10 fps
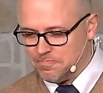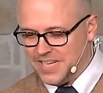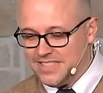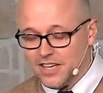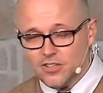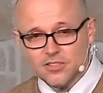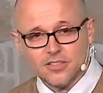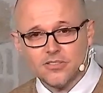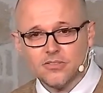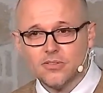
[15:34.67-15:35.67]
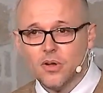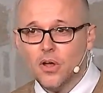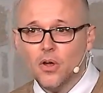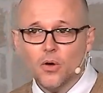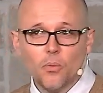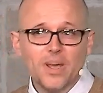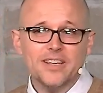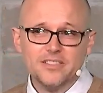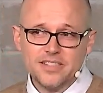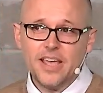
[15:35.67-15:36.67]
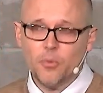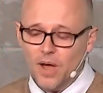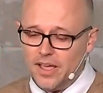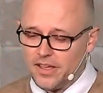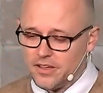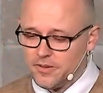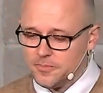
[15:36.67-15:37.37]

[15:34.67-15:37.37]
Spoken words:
He tells us we can stay awake